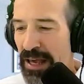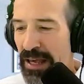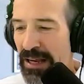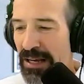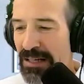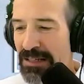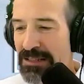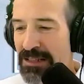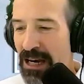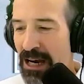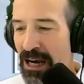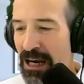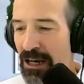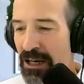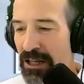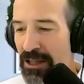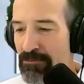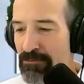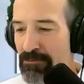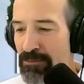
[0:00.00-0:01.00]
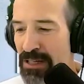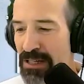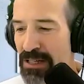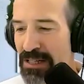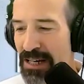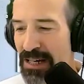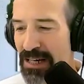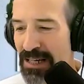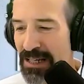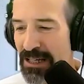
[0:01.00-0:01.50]
He got tired of the
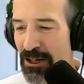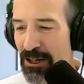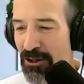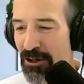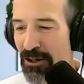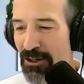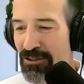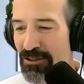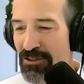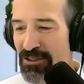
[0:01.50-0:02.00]
midnight calls,